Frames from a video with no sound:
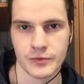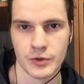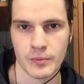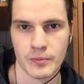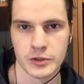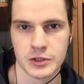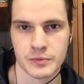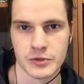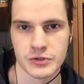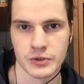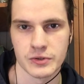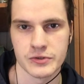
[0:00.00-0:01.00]
much
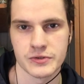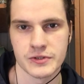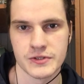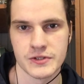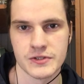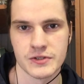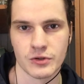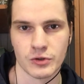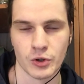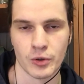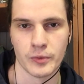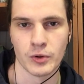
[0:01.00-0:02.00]
muscles, this is
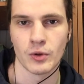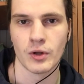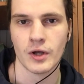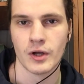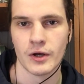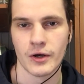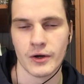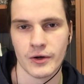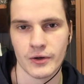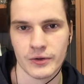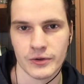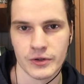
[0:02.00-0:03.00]
normal,
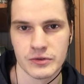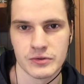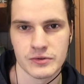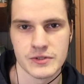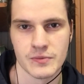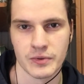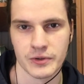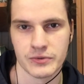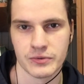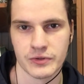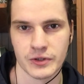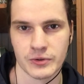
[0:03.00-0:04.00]
not simply to
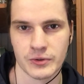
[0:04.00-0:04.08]
feel your